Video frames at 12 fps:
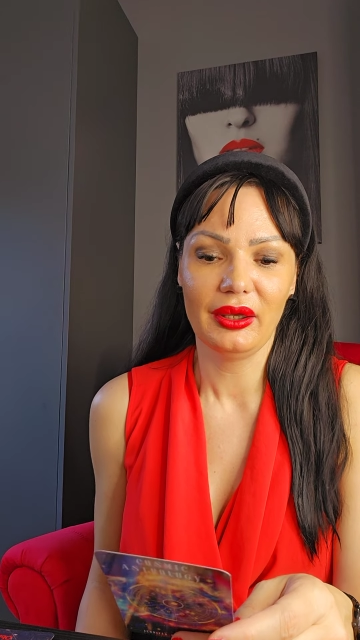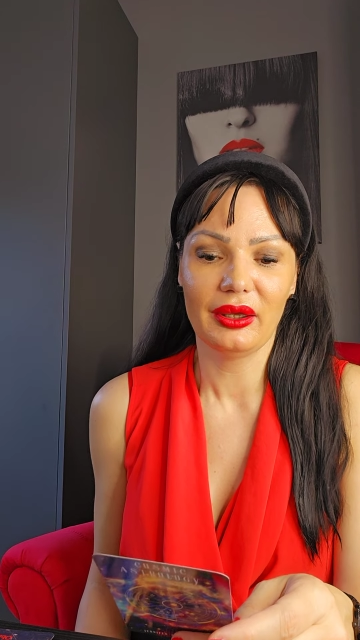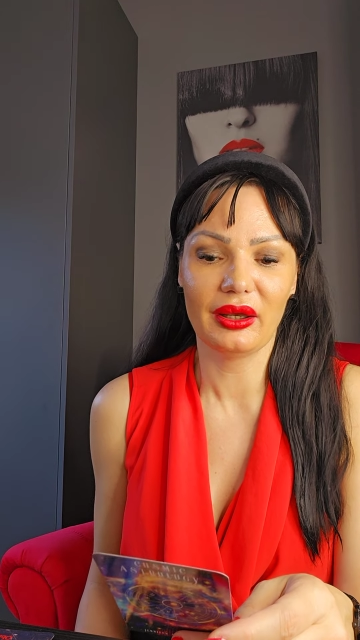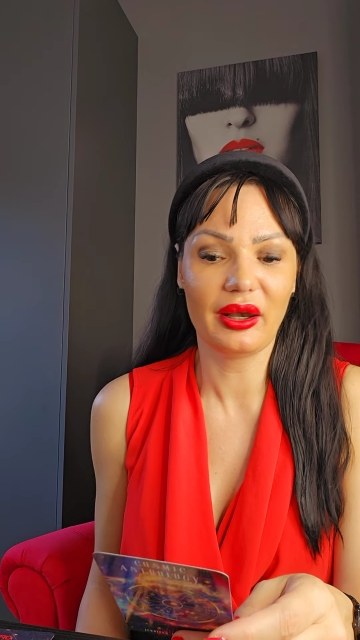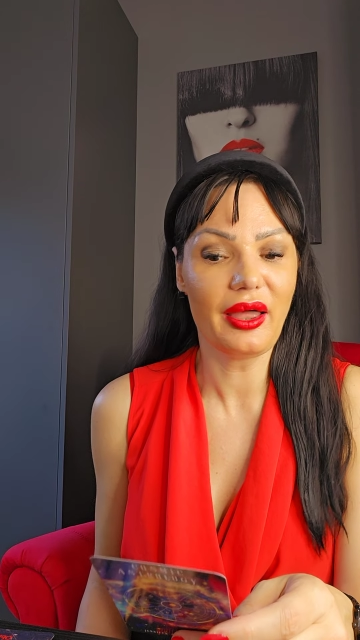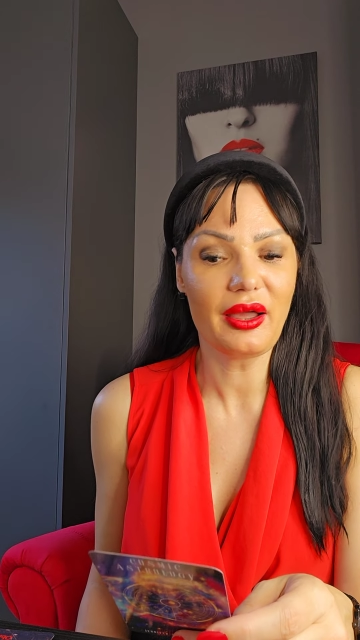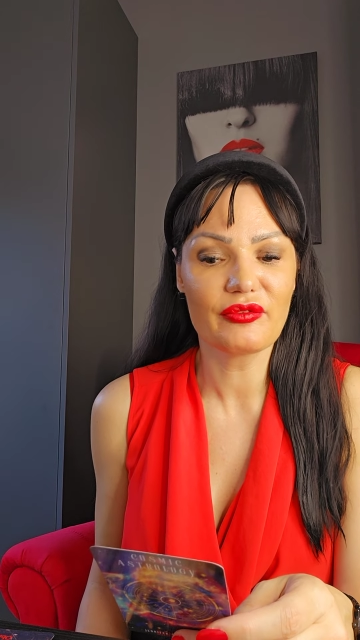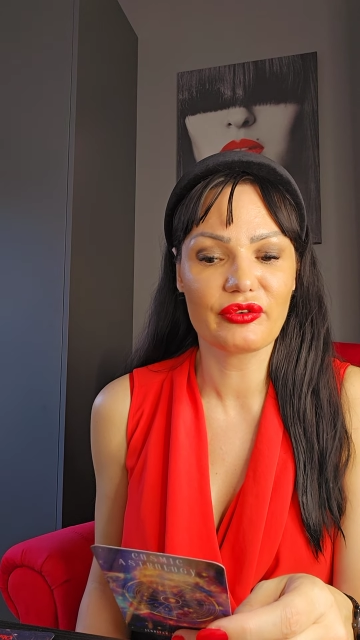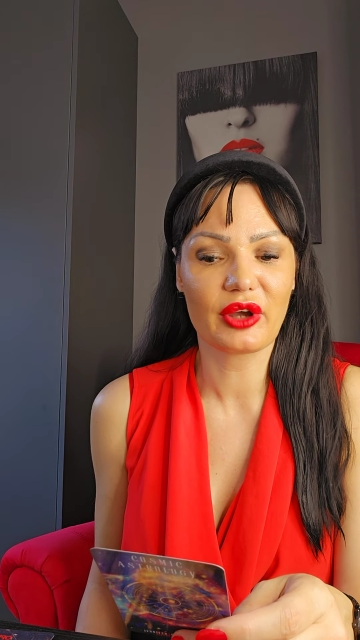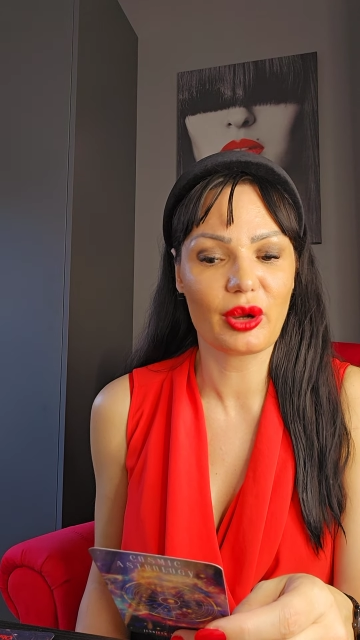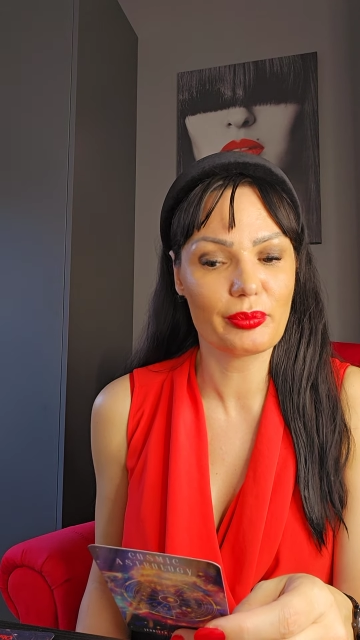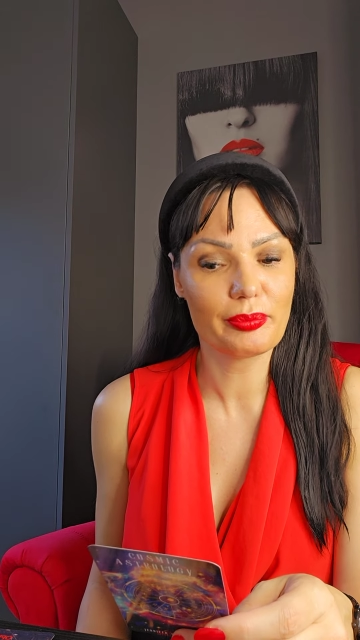Love,
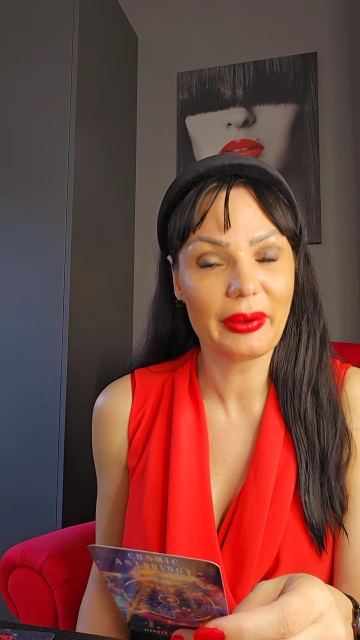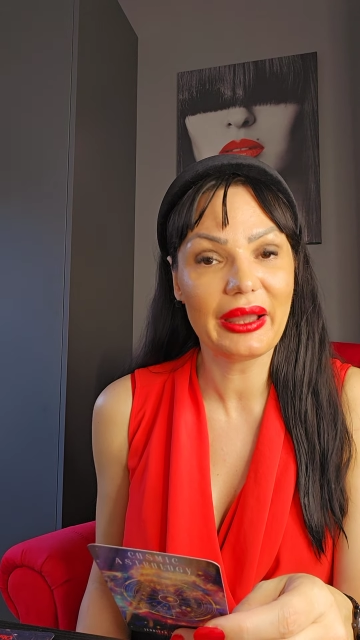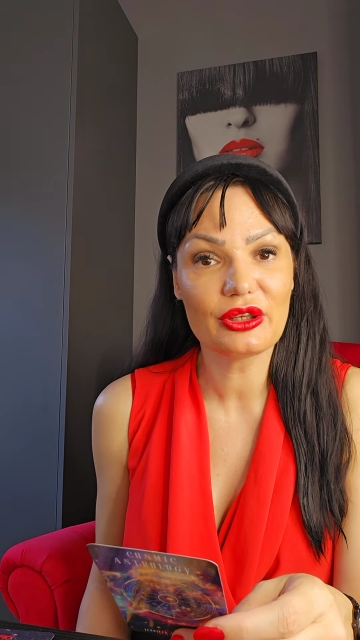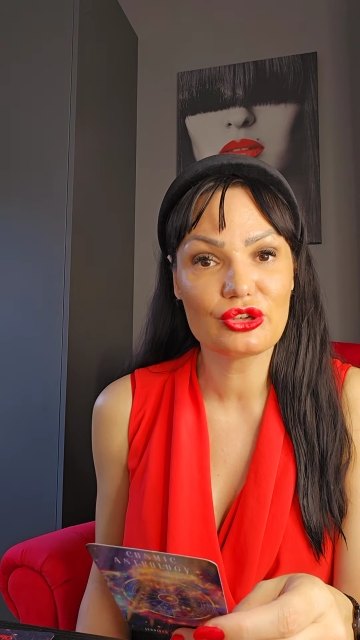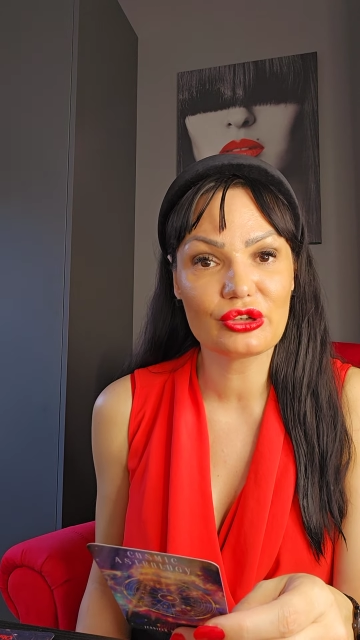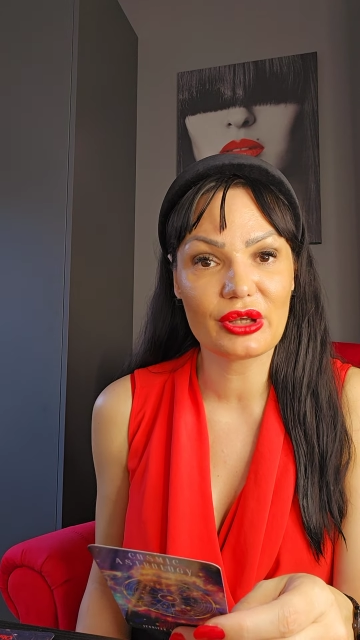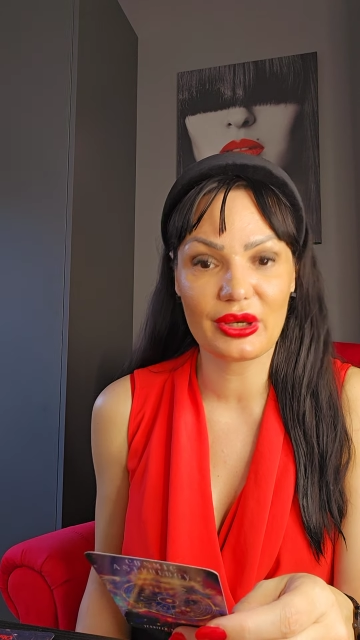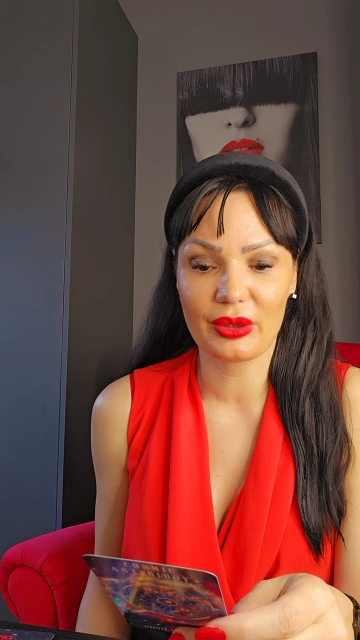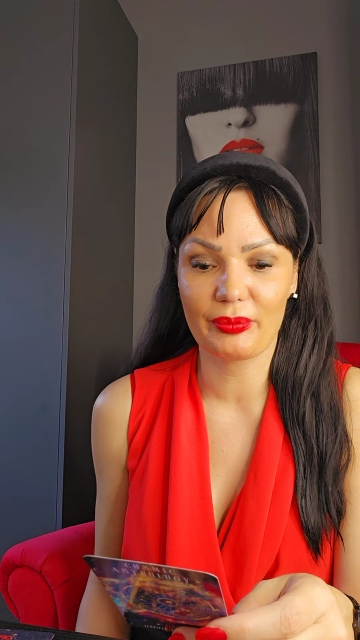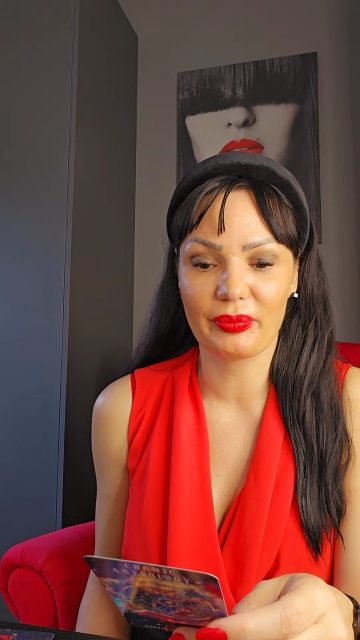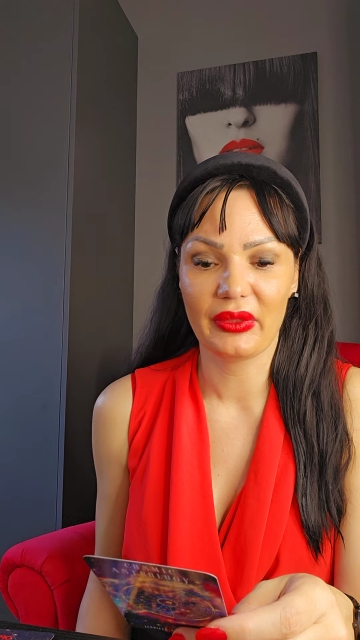compassion,